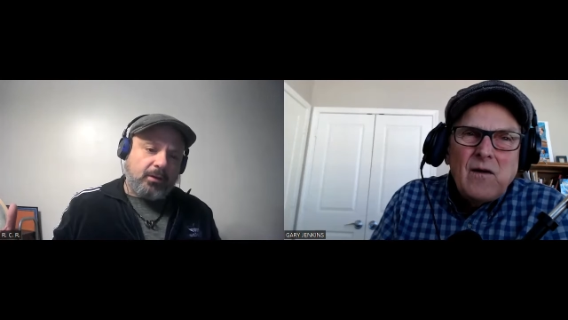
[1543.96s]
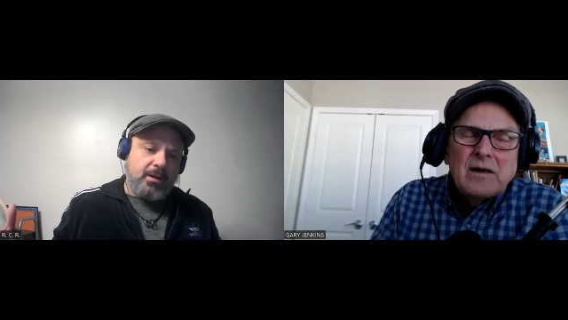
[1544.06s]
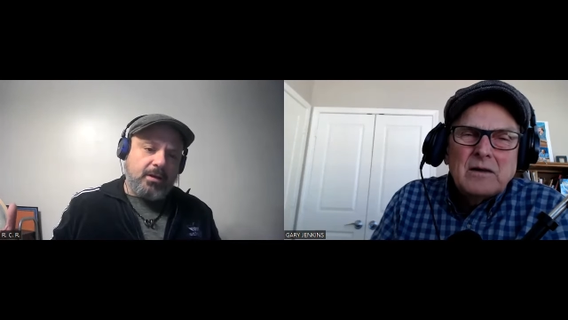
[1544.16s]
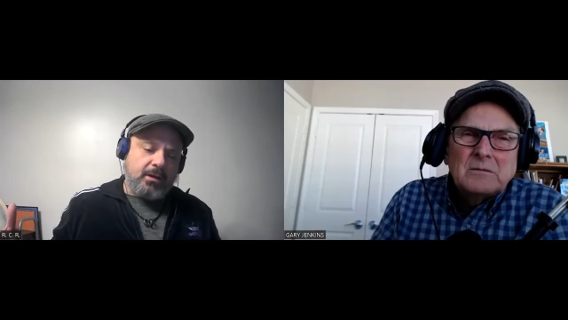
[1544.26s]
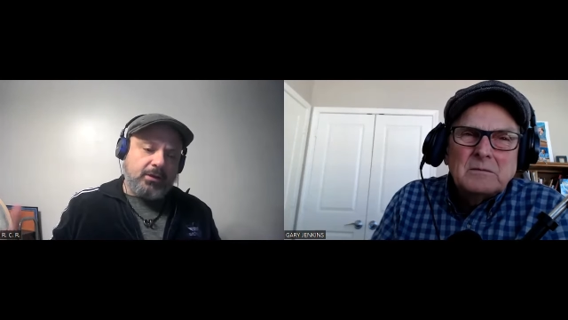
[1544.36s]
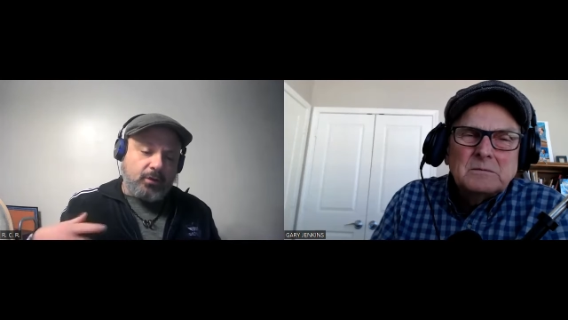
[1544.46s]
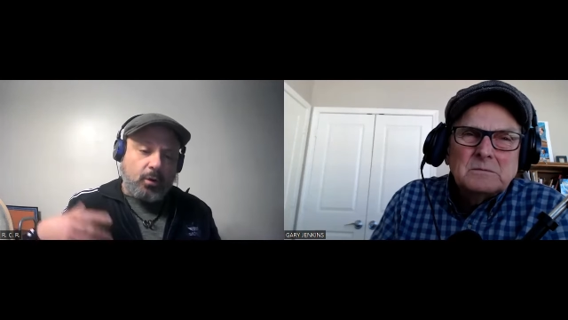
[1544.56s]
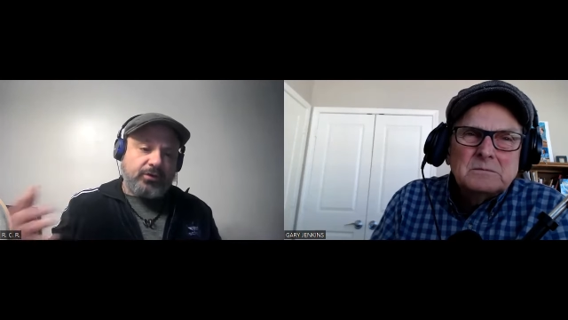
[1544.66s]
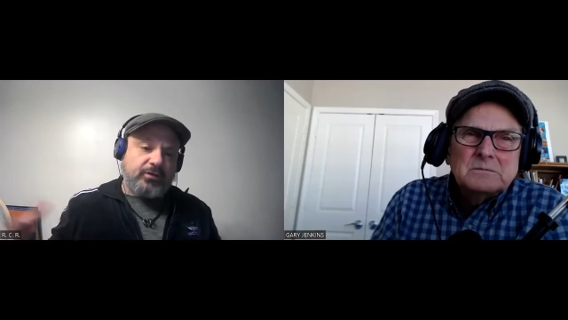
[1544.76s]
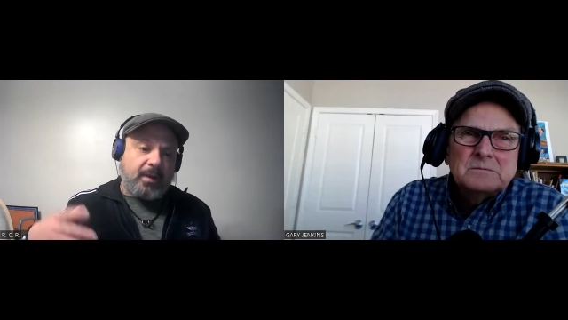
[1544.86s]
Speaker 1: Of
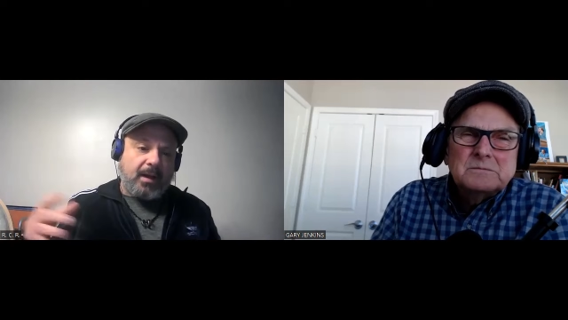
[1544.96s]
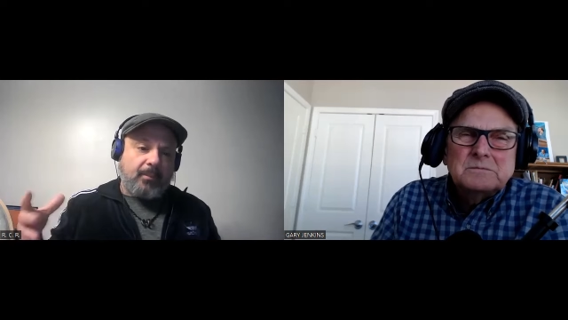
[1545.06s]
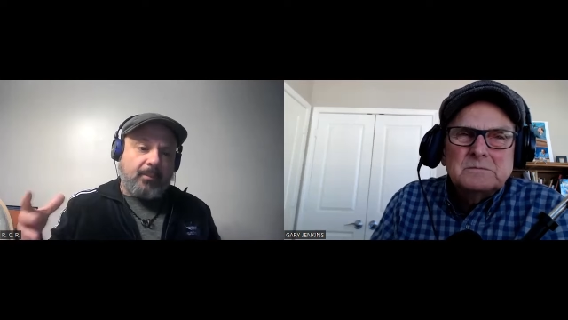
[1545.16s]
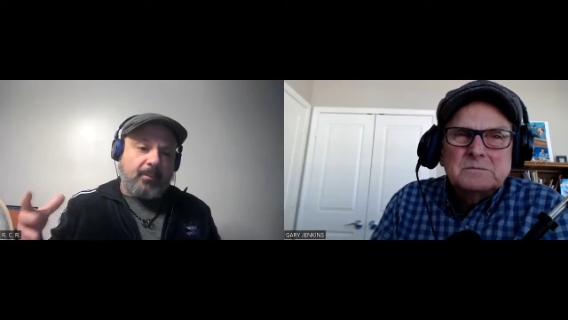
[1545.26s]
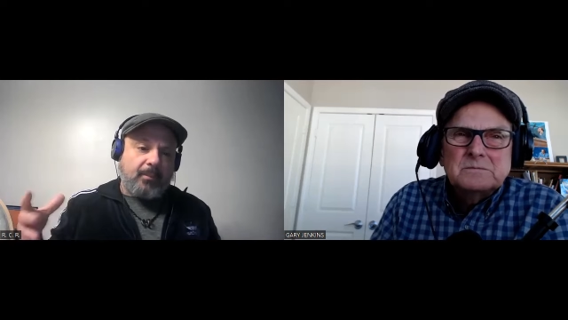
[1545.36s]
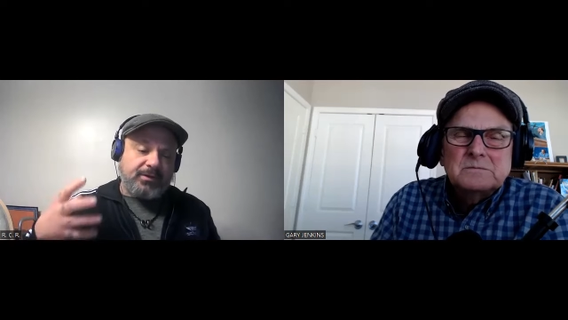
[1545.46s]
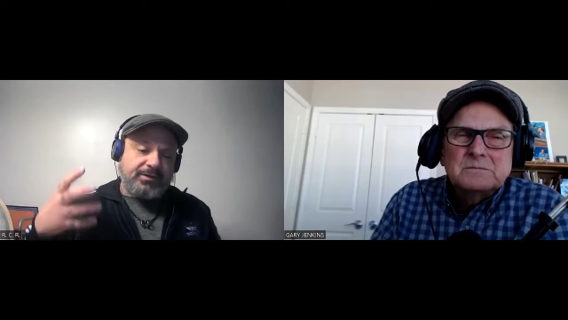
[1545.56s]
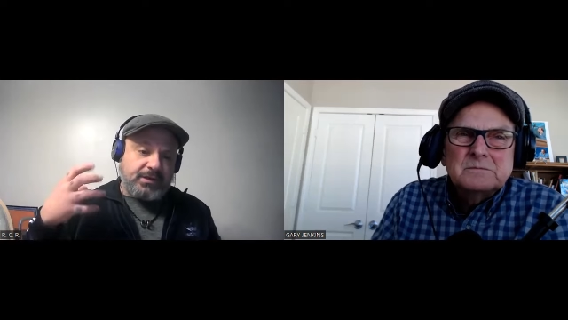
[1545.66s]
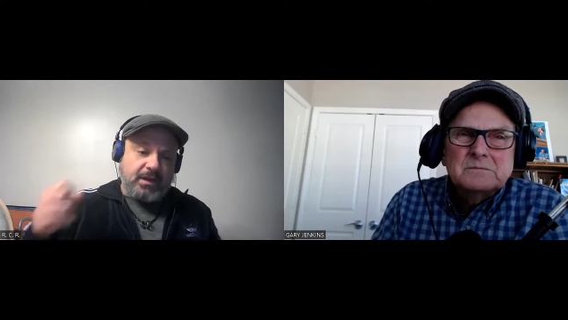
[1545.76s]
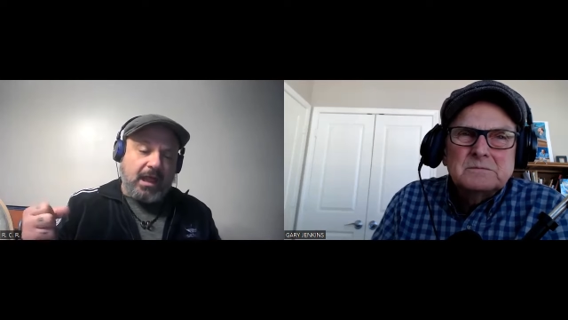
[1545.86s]
course, the mob
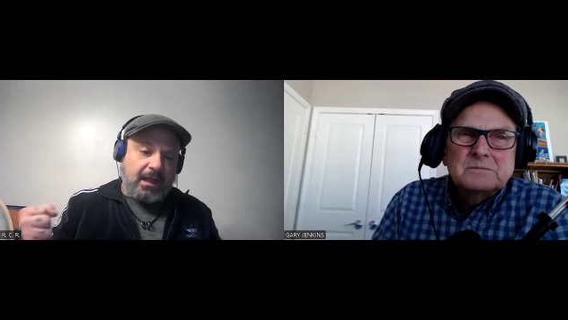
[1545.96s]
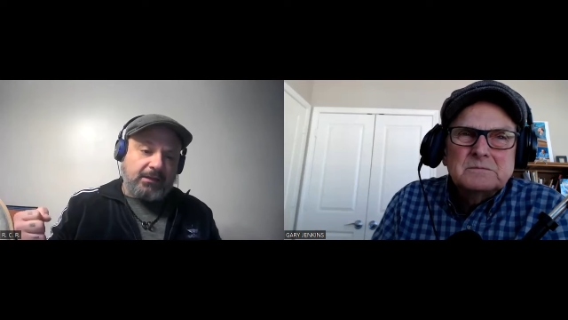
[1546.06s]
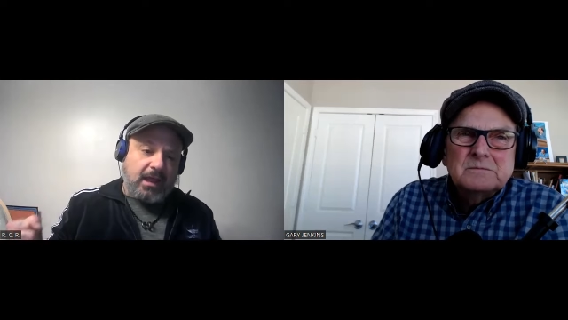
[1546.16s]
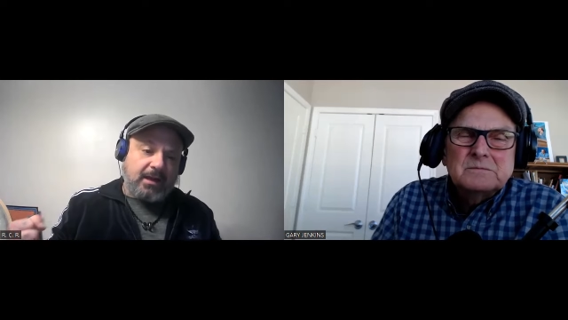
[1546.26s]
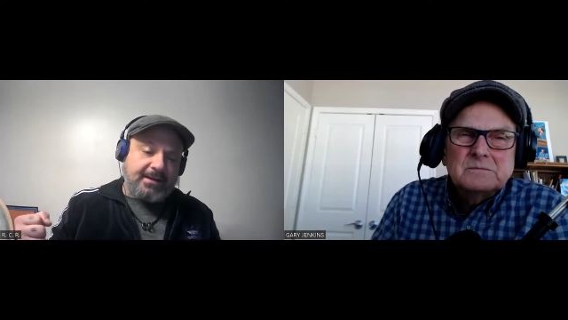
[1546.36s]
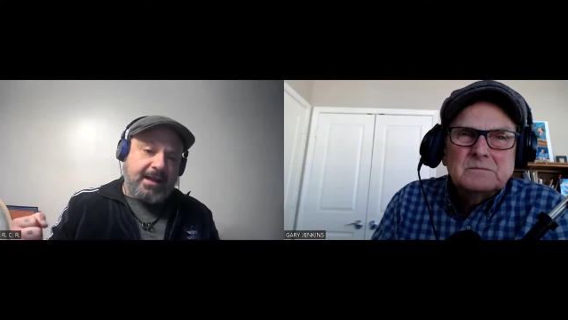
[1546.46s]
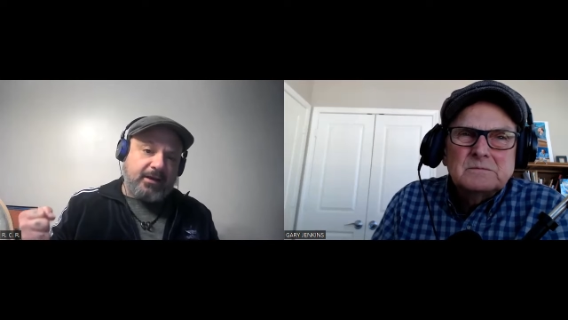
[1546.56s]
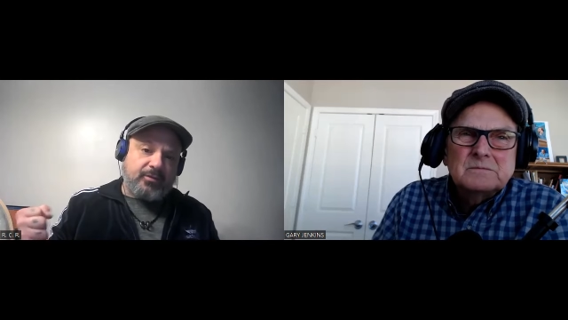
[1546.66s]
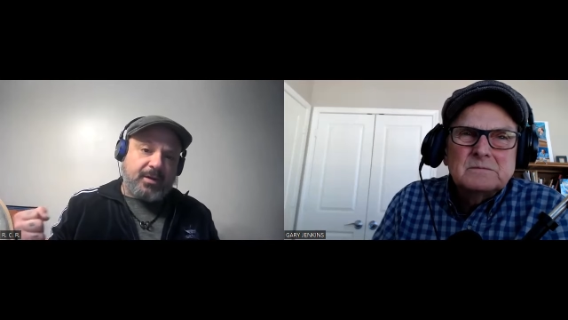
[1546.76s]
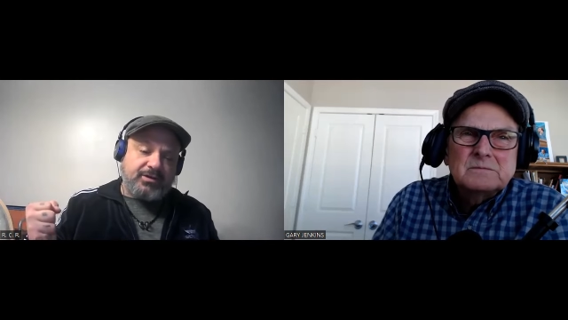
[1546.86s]
wants to not lock
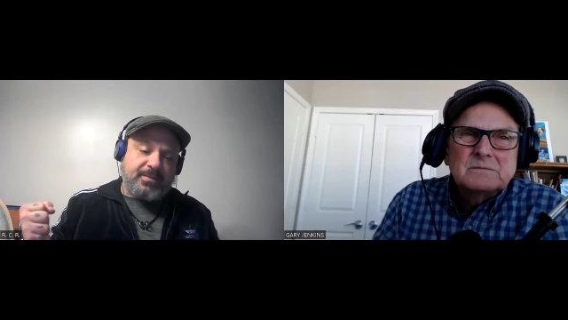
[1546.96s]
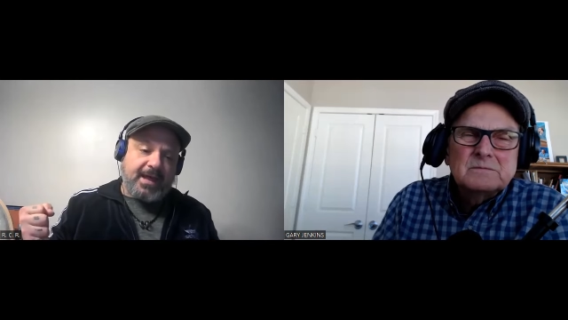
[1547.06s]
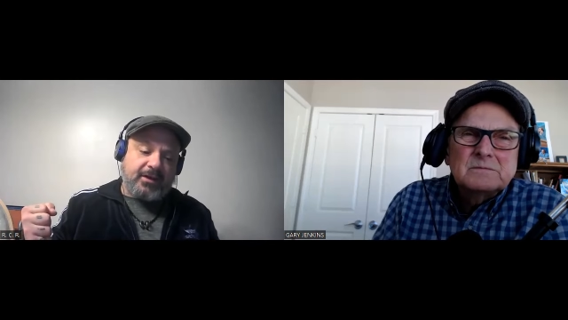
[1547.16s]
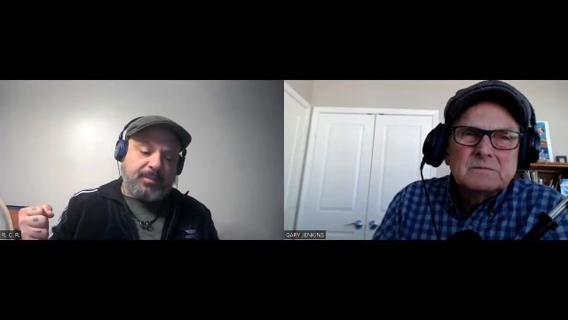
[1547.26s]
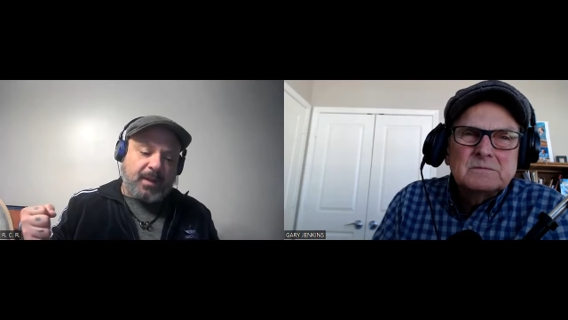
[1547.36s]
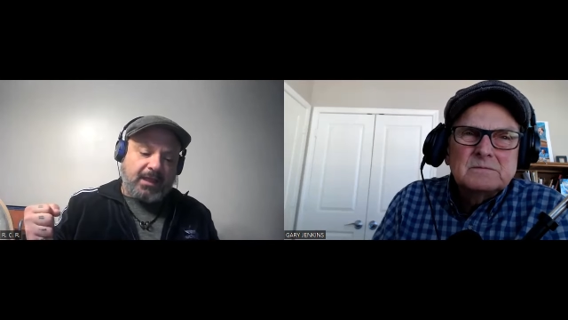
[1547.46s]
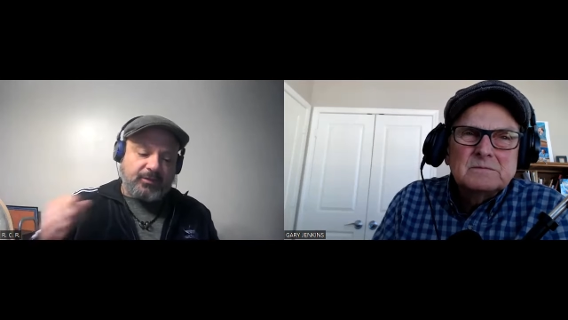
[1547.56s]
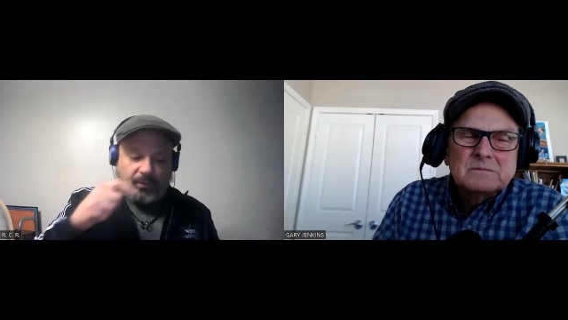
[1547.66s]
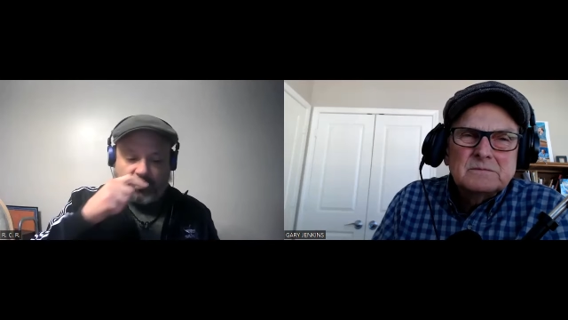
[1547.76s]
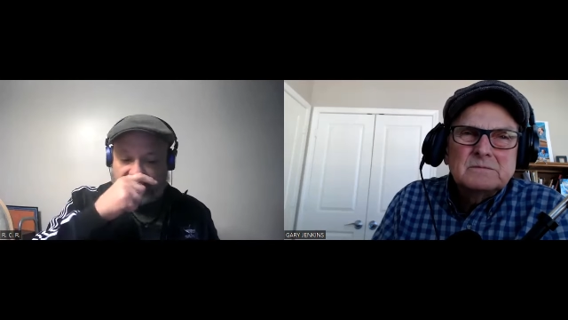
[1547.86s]
down as much of that as possible.